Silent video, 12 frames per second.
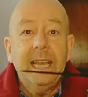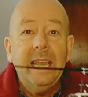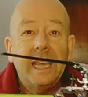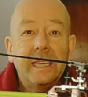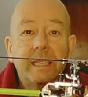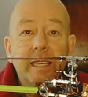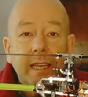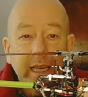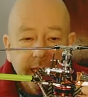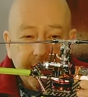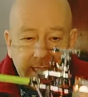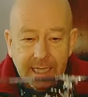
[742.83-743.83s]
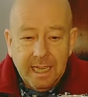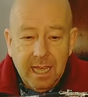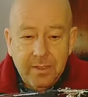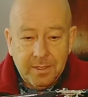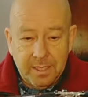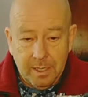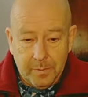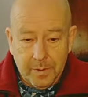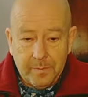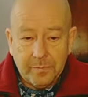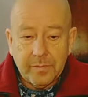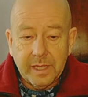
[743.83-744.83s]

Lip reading: And another tip,